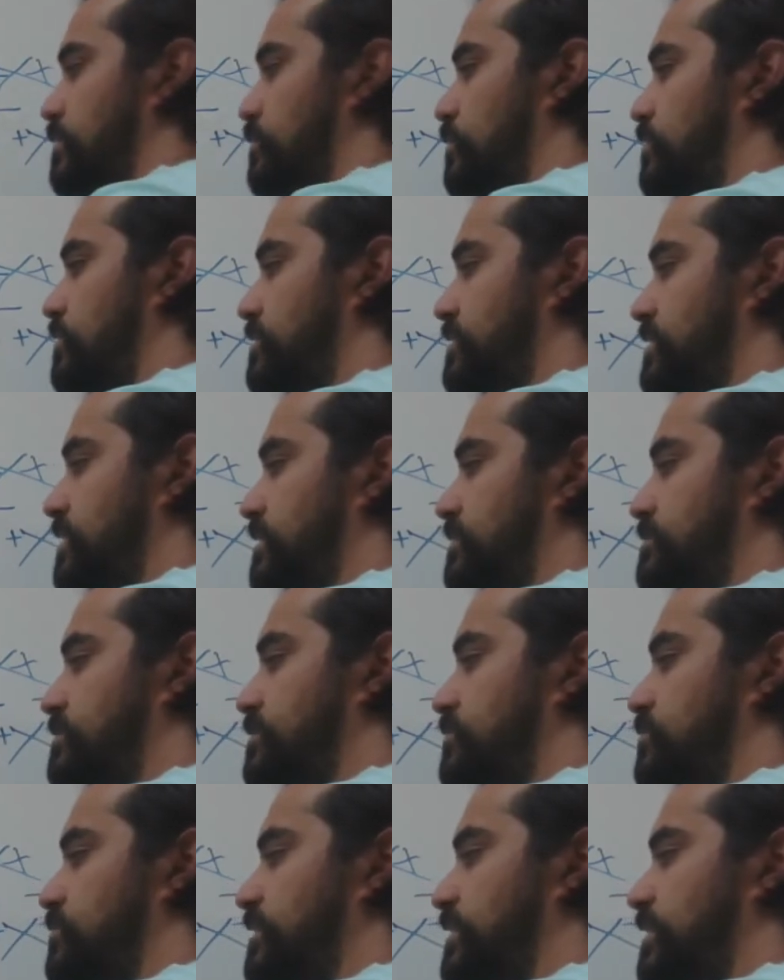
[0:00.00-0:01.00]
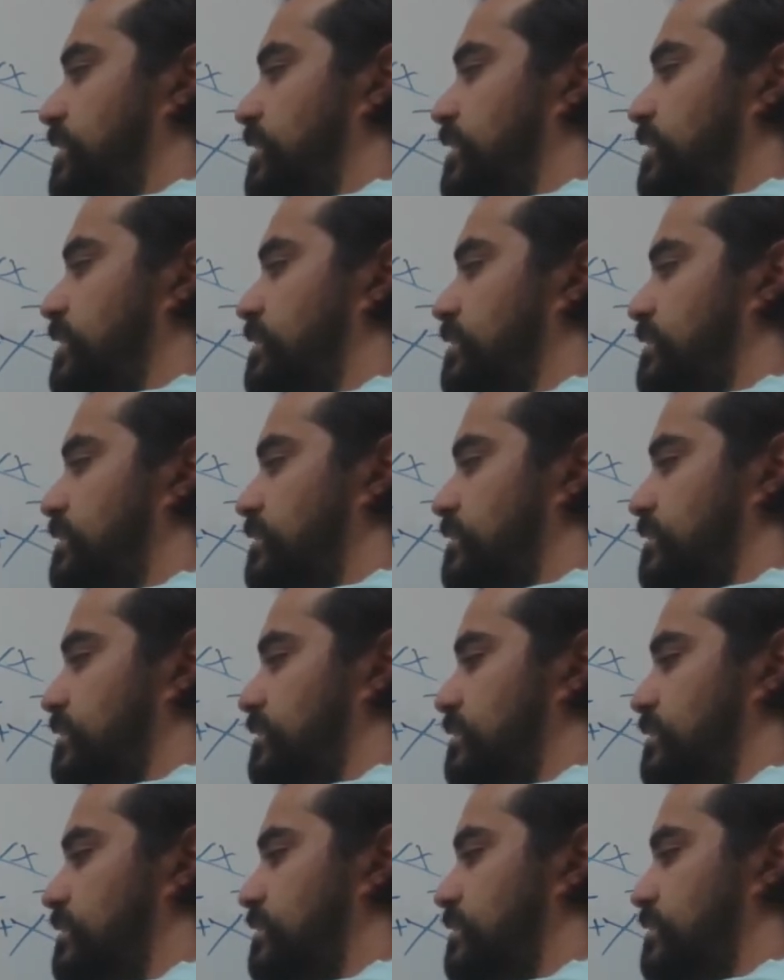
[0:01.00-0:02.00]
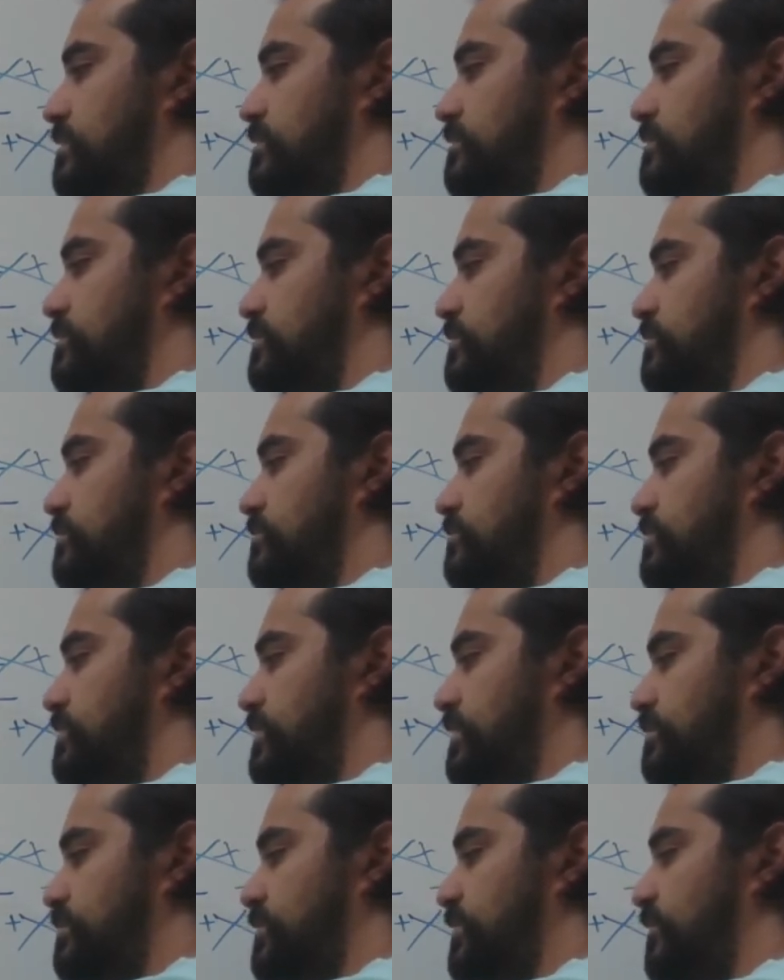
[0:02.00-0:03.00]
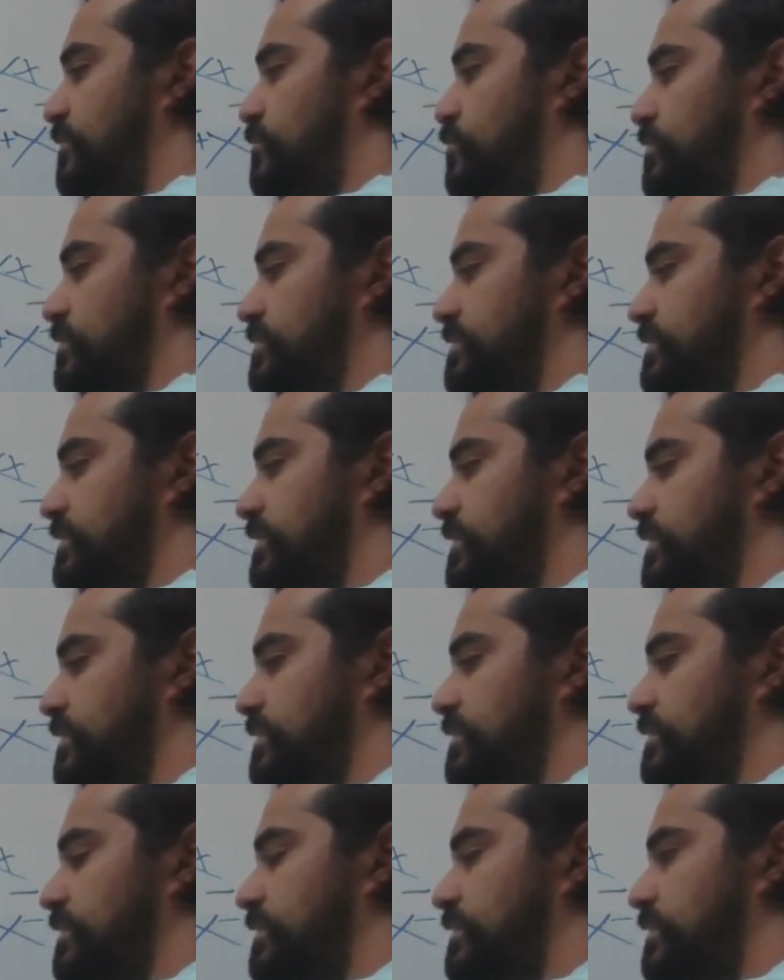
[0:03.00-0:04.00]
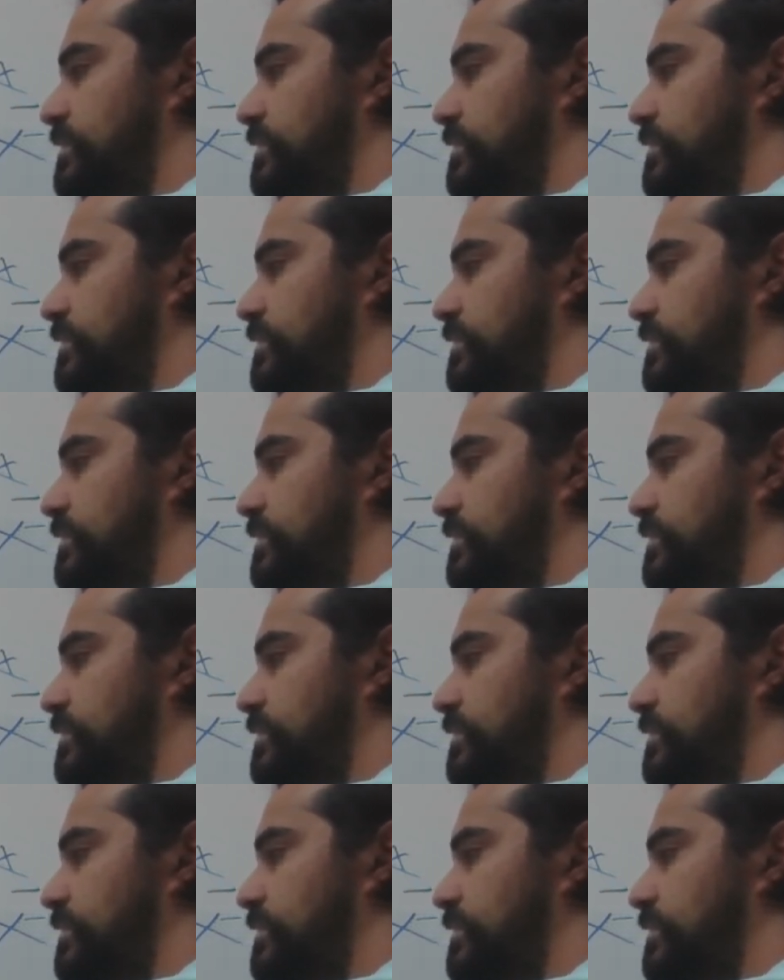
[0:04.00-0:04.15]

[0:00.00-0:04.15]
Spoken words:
1 times 28, 2 times 14,